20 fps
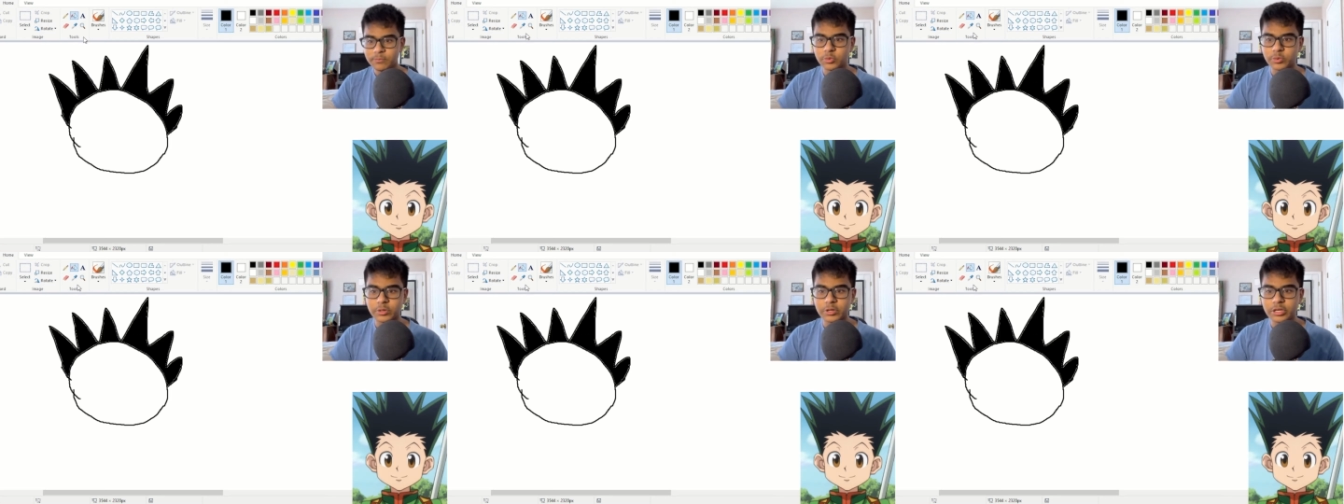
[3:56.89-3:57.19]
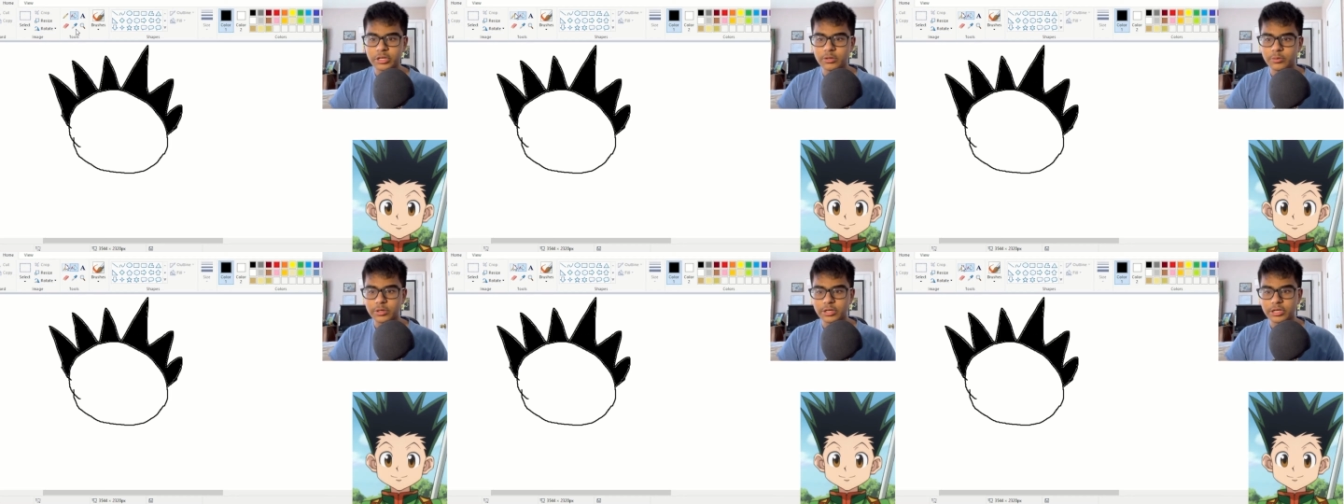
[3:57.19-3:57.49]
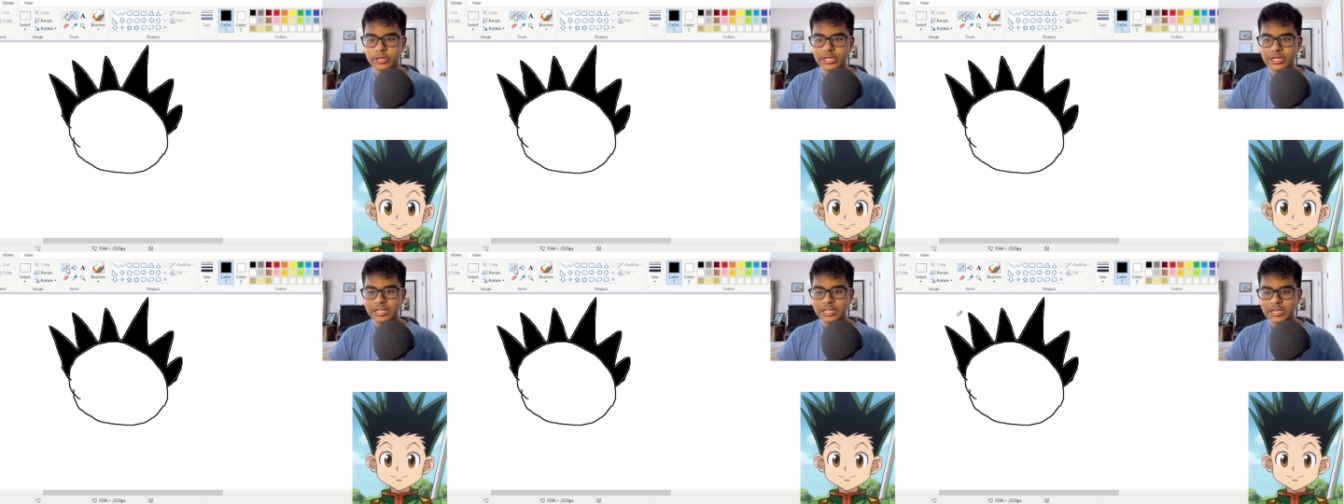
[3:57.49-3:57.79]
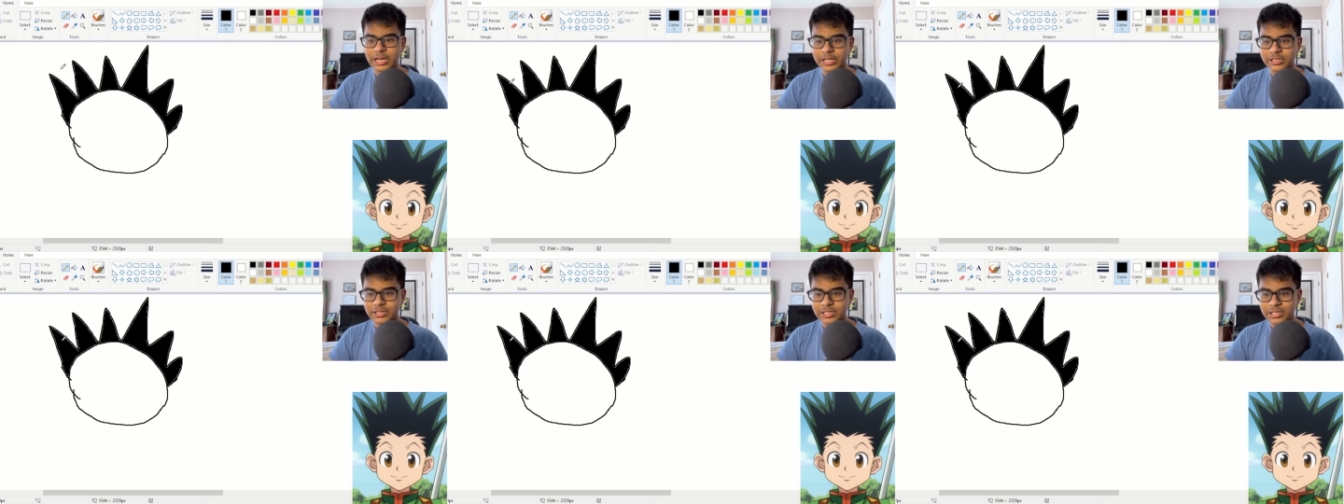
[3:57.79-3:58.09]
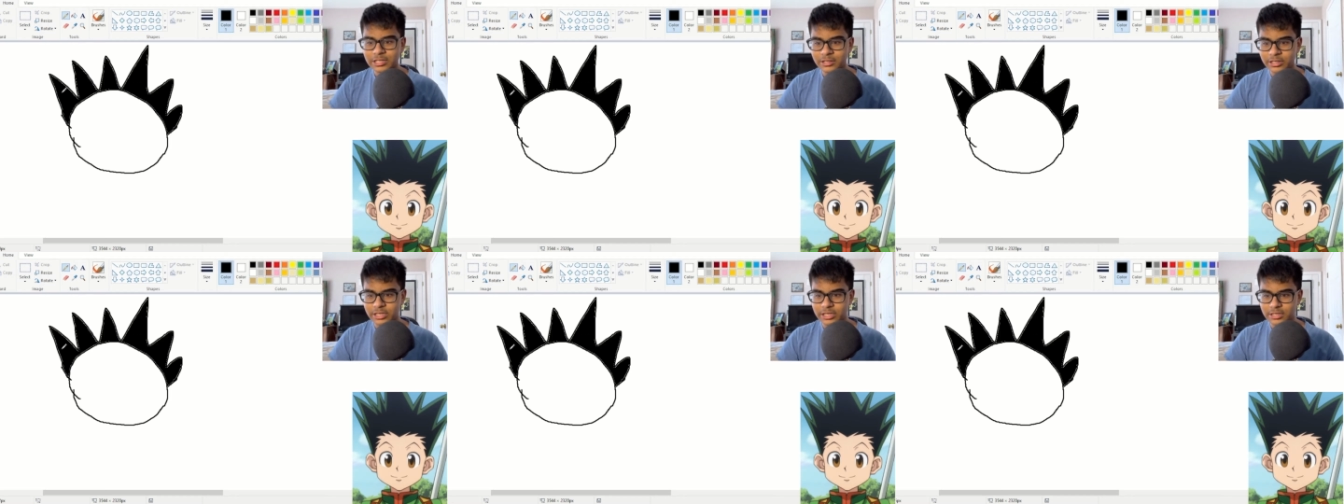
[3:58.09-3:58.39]
we're good we're good and then I
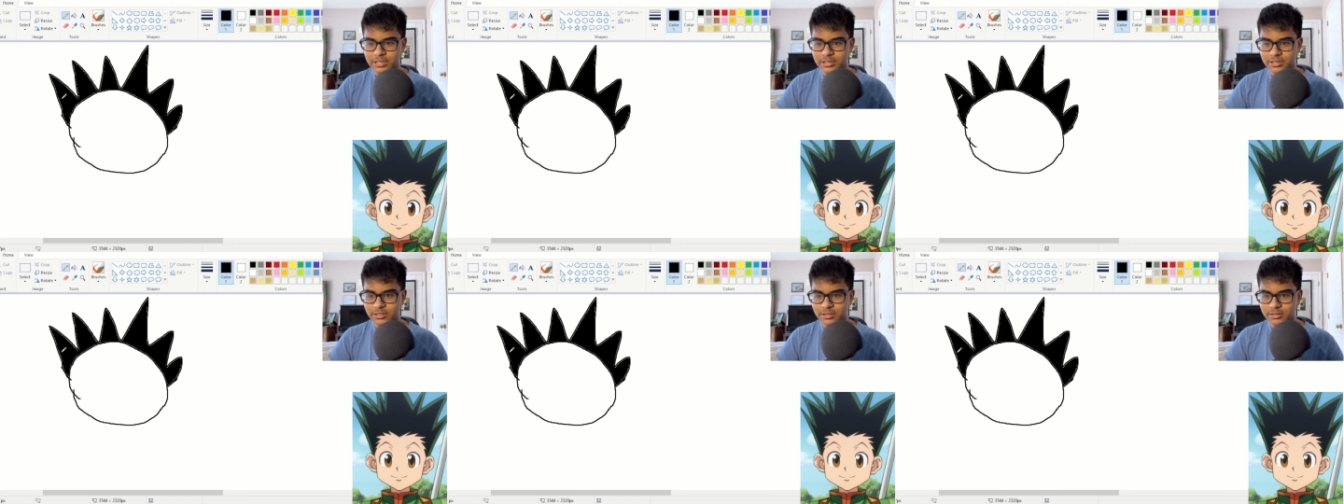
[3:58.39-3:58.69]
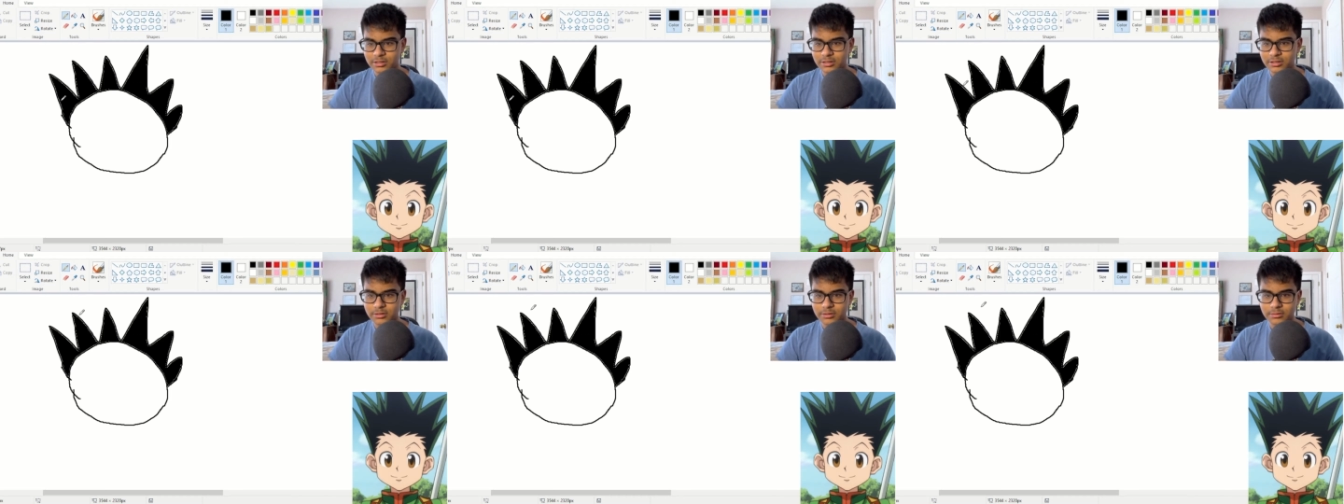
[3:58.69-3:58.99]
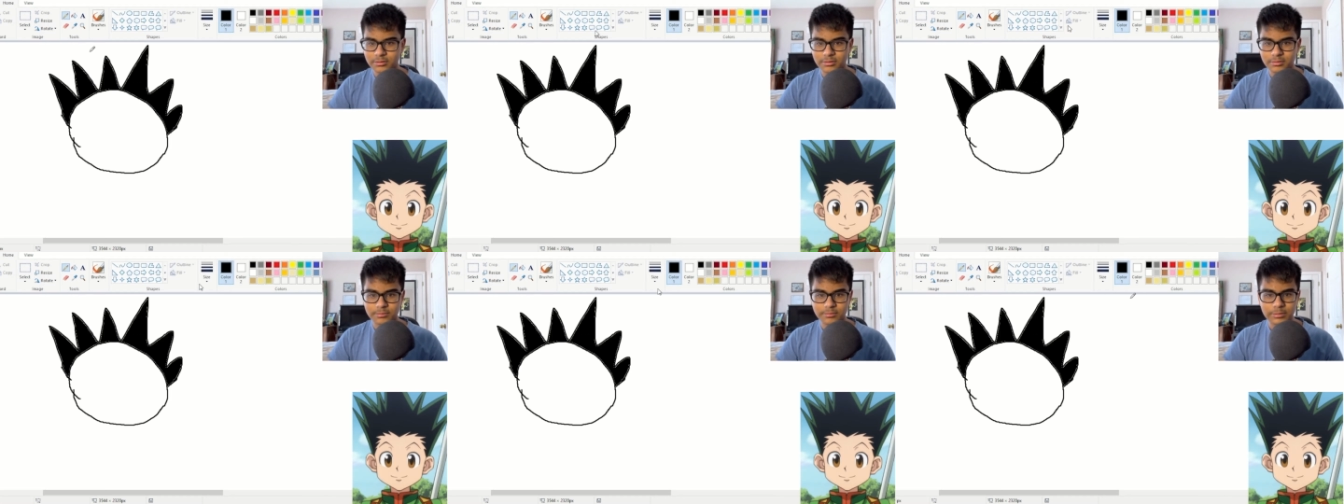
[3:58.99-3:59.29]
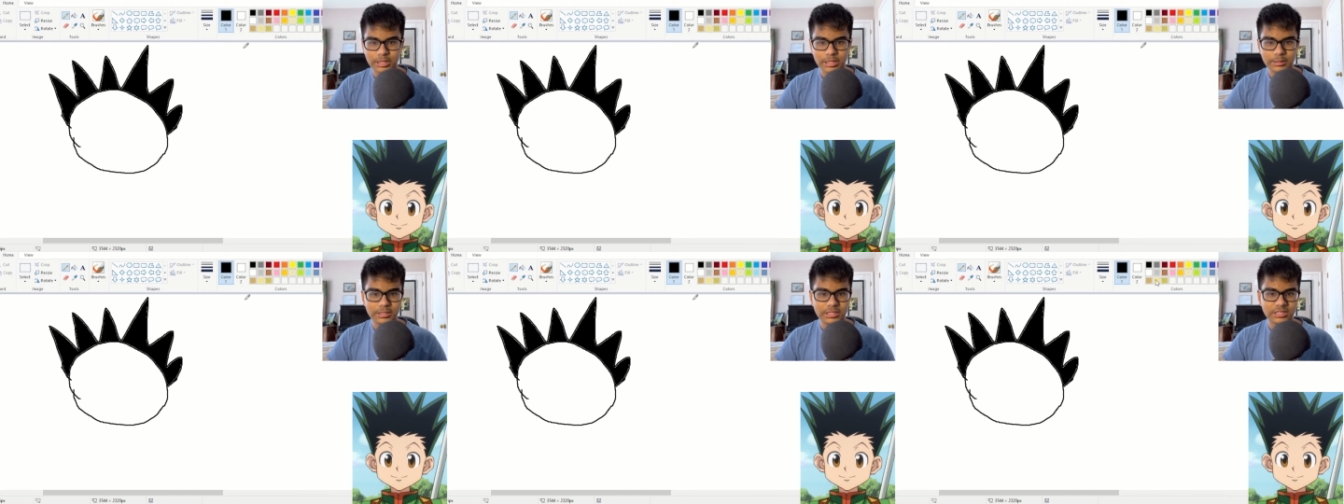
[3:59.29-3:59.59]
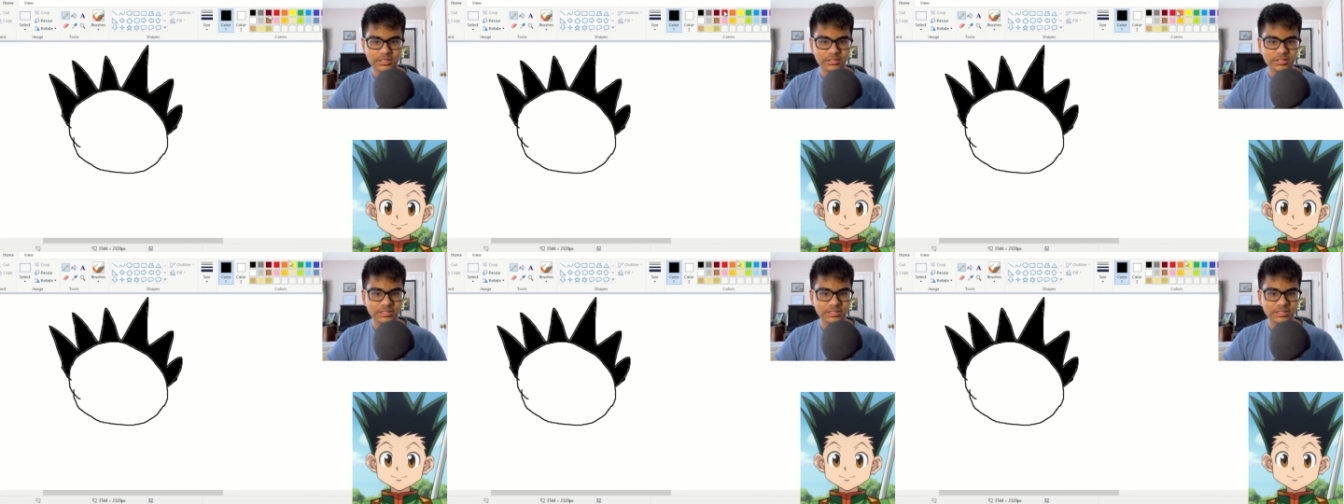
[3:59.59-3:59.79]
think like maybe